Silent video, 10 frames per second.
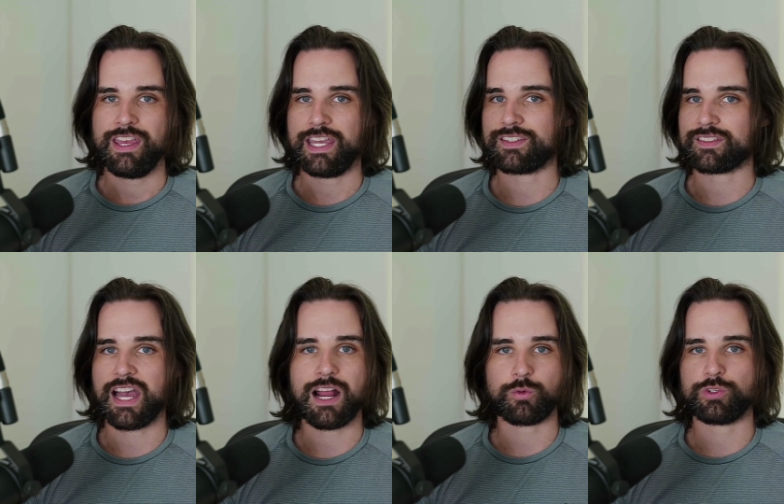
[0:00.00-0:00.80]
it's
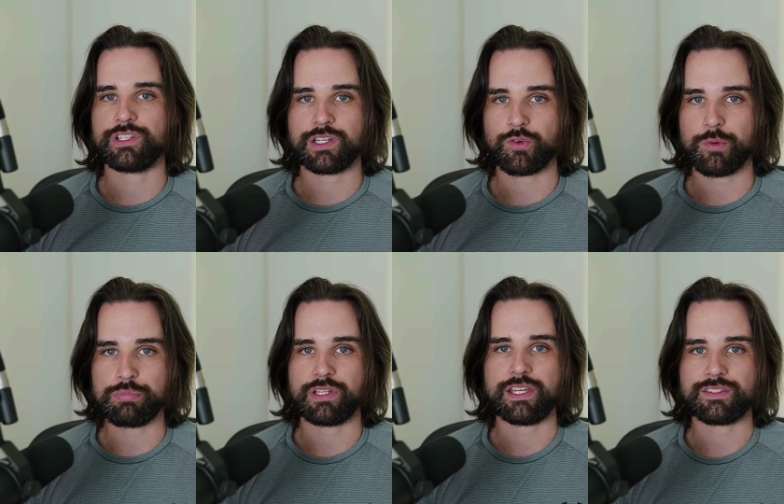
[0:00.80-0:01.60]
not really going to
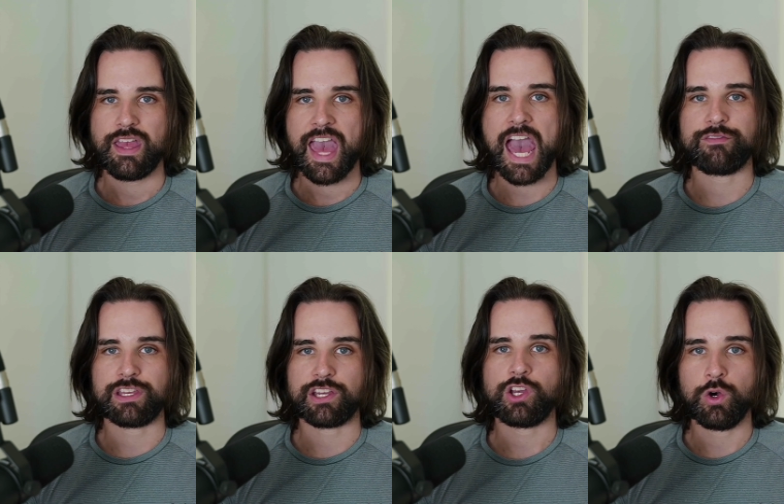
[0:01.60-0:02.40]
replace having
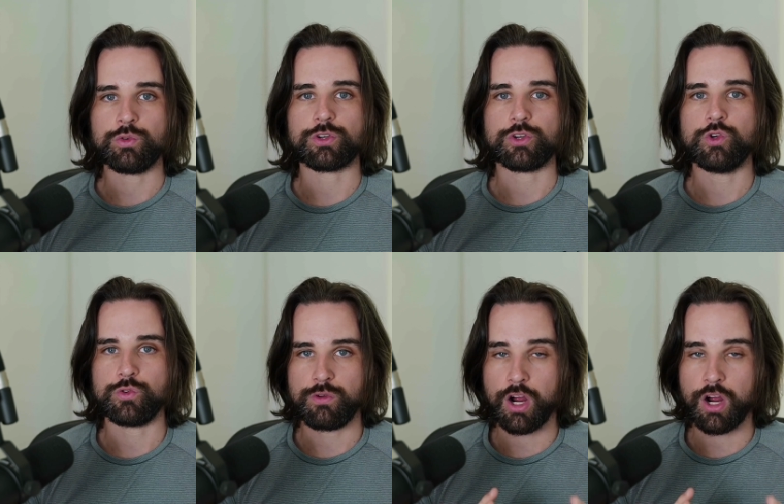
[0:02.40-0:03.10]
a coder who